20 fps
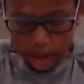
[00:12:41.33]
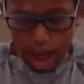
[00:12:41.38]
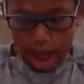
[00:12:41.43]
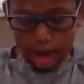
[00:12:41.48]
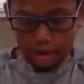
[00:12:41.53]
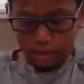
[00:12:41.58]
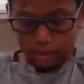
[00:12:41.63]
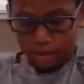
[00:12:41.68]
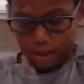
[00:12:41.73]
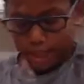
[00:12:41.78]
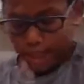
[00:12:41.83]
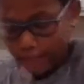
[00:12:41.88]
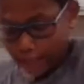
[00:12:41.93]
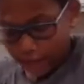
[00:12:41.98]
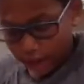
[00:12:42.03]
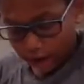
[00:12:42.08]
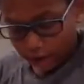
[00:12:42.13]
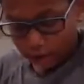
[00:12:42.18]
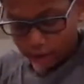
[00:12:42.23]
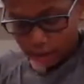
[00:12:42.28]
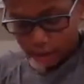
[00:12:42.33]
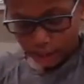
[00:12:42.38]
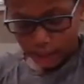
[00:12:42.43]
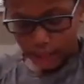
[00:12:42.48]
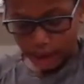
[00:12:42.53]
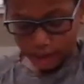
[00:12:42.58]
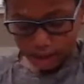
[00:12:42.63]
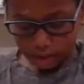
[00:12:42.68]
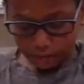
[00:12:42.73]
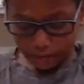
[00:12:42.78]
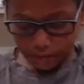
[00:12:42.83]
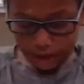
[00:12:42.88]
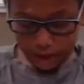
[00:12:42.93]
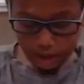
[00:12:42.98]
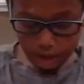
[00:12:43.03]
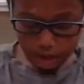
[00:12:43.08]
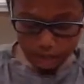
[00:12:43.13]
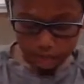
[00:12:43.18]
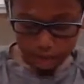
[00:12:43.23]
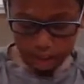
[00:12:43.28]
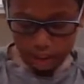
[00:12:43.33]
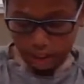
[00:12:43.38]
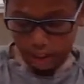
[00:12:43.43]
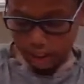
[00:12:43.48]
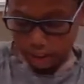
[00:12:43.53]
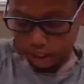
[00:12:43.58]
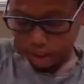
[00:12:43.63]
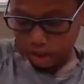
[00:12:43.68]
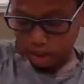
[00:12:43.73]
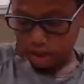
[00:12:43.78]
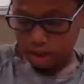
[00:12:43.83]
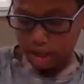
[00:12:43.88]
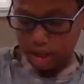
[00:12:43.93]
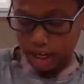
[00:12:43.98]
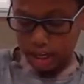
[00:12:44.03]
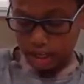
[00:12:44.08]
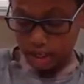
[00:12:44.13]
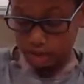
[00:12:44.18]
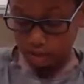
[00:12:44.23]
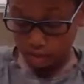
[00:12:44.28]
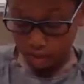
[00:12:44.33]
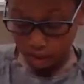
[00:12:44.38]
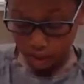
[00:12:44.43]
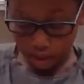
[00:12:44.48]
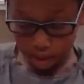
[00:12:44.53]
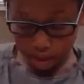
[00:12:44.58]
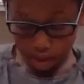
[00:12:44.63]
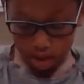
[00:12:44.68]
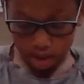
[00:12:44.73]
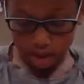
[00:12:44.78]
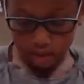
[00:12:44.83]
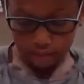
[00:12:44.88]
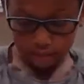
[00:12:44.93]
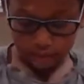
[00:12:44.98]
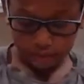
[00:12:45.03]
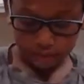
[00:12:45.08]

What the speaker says: I don't really care that it's a fail. This is still gonna taste really good.